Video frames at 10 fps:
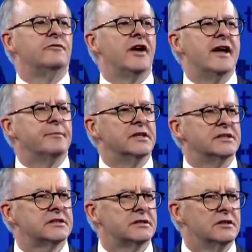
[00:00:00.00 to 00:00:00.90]

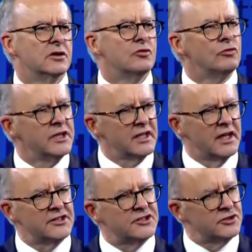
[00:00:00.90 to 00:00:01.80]
families
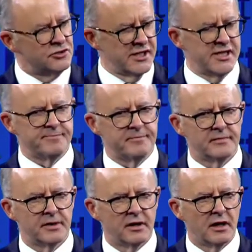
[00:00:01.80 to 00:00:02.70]
realise the dream
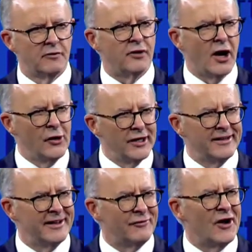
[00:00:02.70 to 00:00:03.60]
of
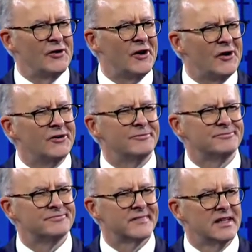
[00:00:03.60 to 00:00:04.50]
owning their own home.
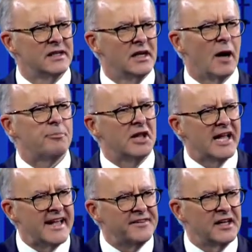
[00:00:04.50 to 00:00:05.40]
A
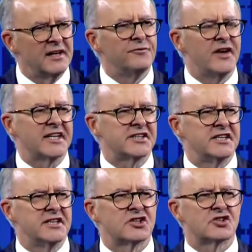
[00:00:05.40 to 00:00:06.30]
plan that invests
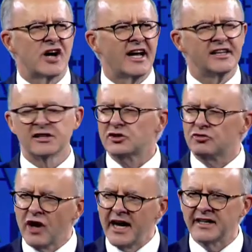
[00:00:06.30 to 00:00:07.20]
in Australia's
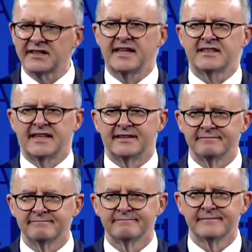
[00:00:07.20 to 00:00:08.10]
greatest asset,
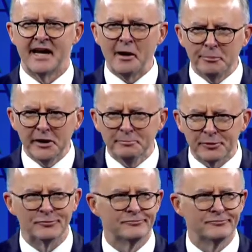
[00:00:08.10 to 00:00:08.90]
our people,